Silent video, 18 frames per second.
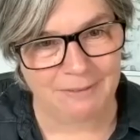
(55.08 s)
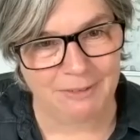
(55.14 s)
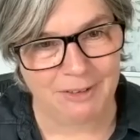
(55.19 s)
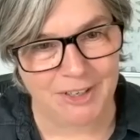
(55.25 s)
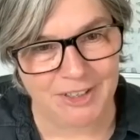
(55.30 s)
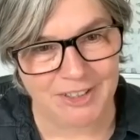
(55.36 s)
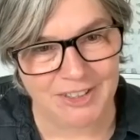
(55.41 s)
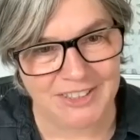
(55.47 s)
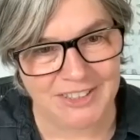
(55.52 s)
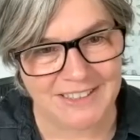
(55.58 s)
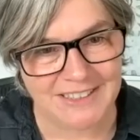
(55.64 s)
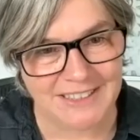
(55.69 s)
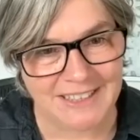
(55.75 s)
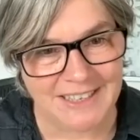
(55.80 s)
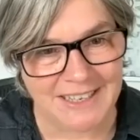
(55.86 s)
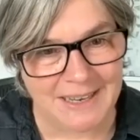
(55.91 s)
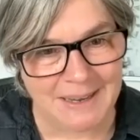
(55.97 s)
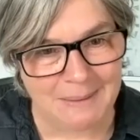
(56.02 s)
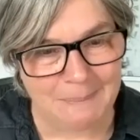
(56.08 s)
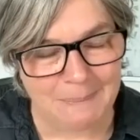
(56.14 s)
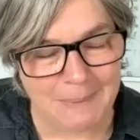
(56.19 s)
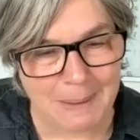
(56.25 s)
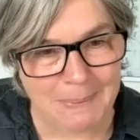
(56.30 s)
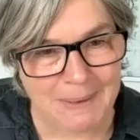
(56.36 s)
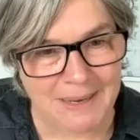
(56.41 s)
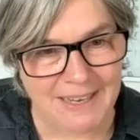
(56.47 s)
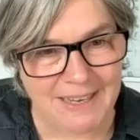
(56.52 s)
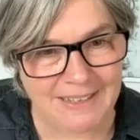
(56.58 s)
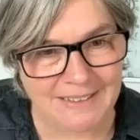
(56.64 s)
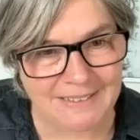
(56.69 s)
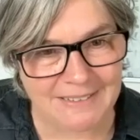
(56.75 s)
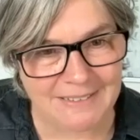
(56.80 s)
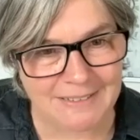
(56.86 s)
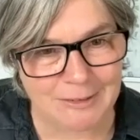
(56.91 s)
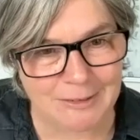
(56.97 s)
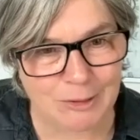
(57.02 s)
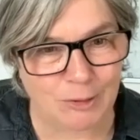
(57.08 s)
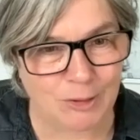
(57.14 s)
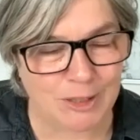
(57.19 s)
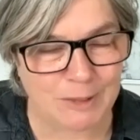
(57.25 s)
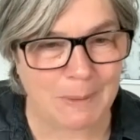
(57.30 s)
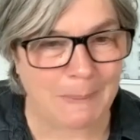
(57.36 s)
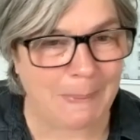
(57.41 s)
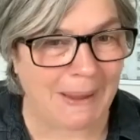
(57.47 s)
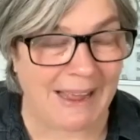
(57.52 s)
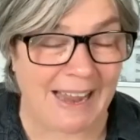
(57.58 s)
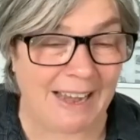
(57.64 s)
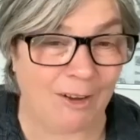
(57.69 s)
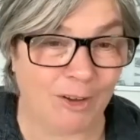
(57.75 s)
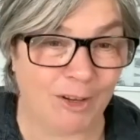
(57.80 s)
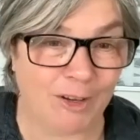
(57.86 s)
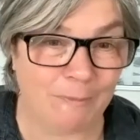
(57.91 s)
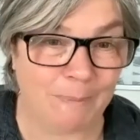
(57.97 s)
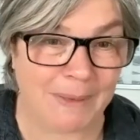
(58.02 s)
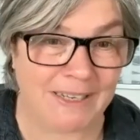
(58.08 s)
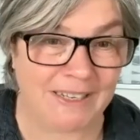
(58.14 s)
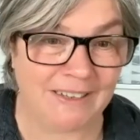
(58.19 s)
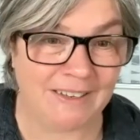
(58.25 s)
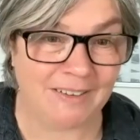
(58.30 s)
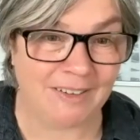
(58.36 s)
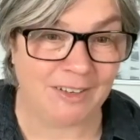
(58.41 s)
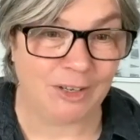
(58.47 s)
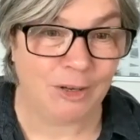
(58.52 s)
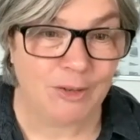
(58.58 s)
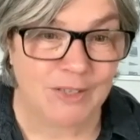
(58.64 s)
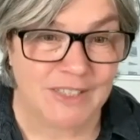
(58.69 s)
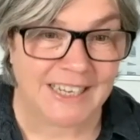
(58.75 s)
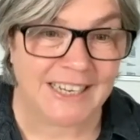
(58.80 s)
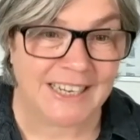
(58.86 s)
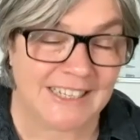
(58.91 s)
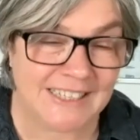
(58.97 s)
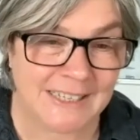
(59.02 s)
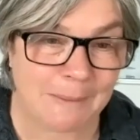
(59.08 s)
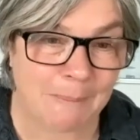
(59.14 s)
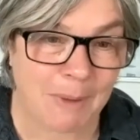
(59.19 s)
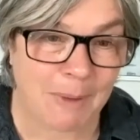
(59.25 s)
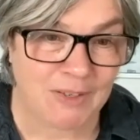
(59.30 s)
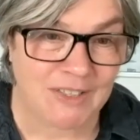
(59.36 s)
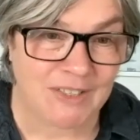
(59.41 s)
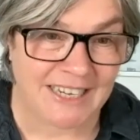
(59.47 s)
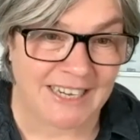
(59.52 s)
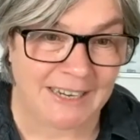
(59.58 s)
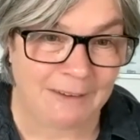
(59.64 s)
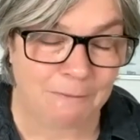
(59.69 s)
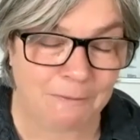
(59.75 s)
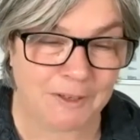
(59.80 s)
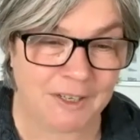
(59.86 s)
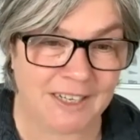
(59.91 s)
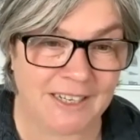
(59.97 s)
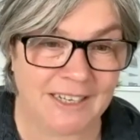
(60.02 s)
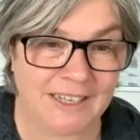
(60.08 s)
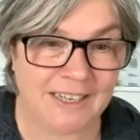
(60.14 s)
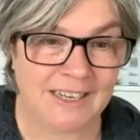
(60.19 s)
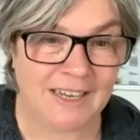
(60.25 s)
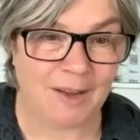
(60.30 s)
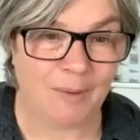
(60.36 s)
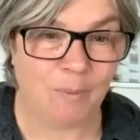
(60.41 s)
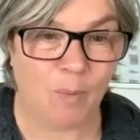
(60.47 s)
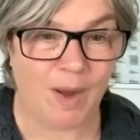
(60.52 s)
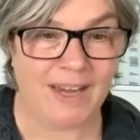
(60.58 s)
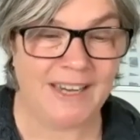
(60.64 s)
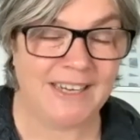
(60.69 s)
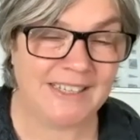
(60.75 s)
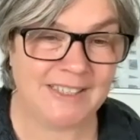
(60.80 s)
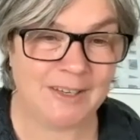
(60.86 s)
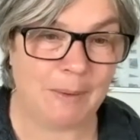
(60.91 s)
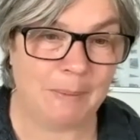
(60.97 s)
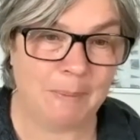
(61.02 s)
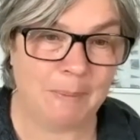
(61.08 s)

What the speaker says: if you could just maybe talk to me about how long you've been using it as a motif, and why it's so